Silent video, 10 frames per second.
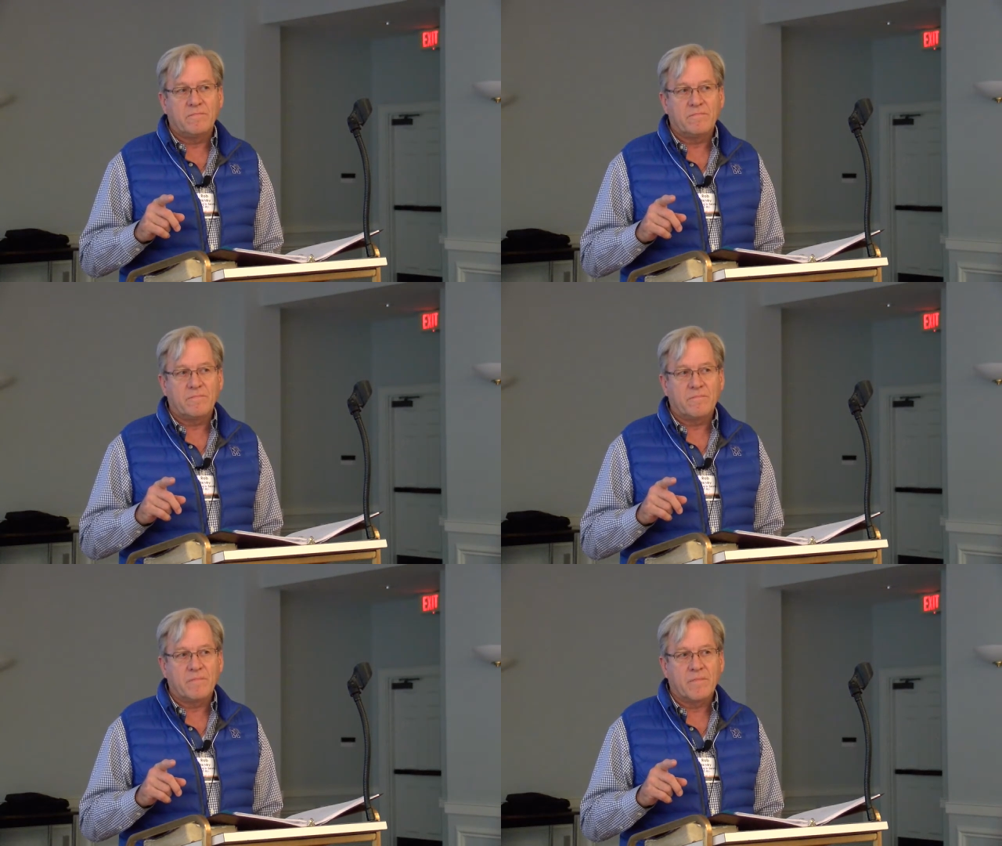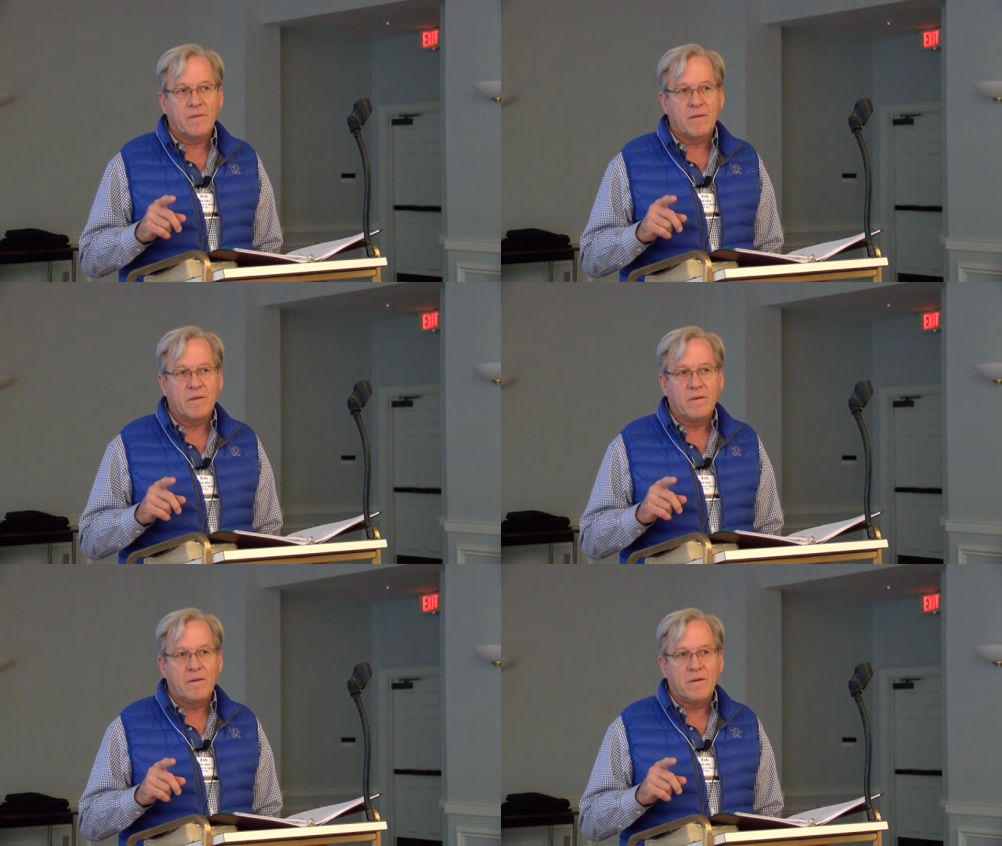
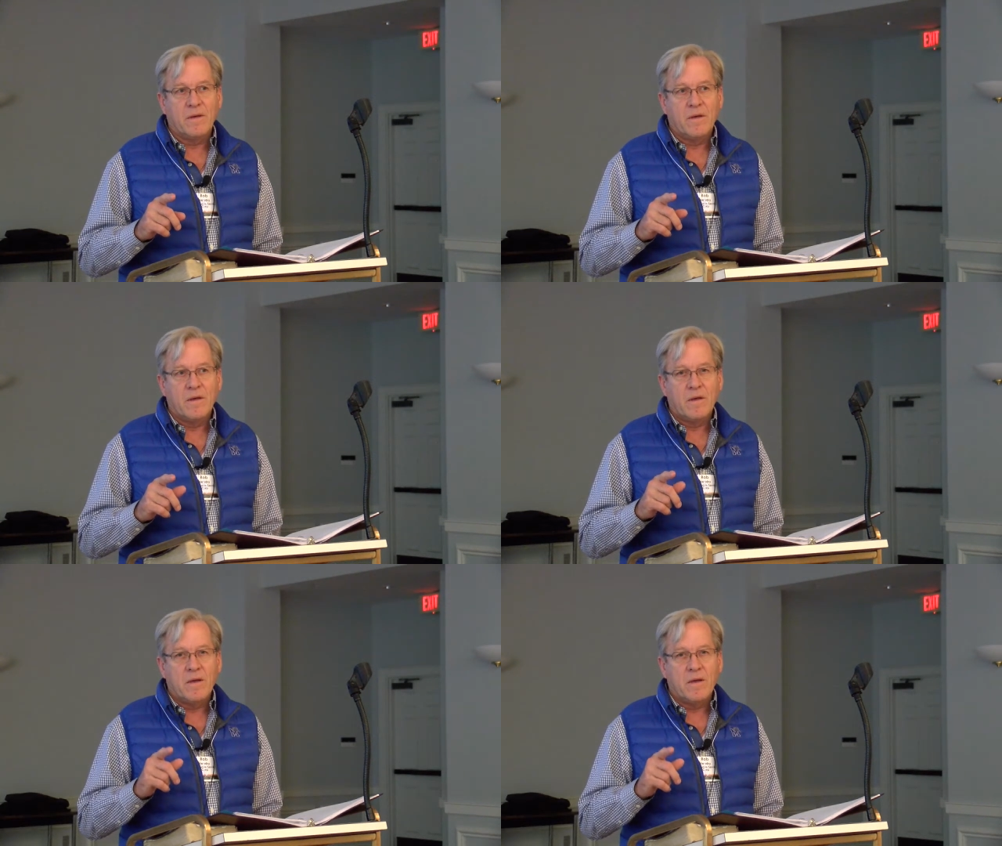(silence)